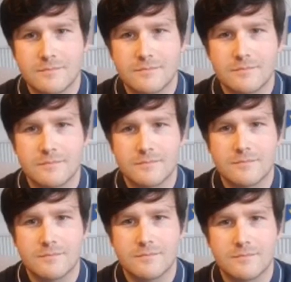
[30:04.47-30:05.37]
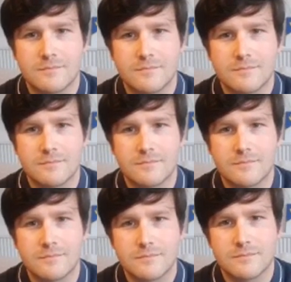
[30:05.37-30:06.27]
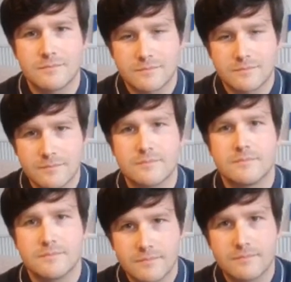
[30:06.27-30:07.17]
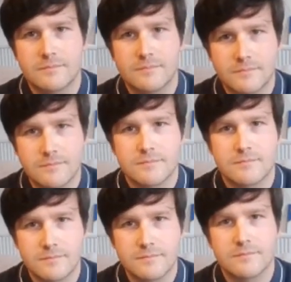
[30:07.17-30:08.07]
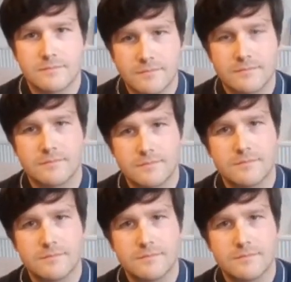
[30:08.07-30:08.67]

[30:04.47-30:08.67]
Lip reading: (not speaking)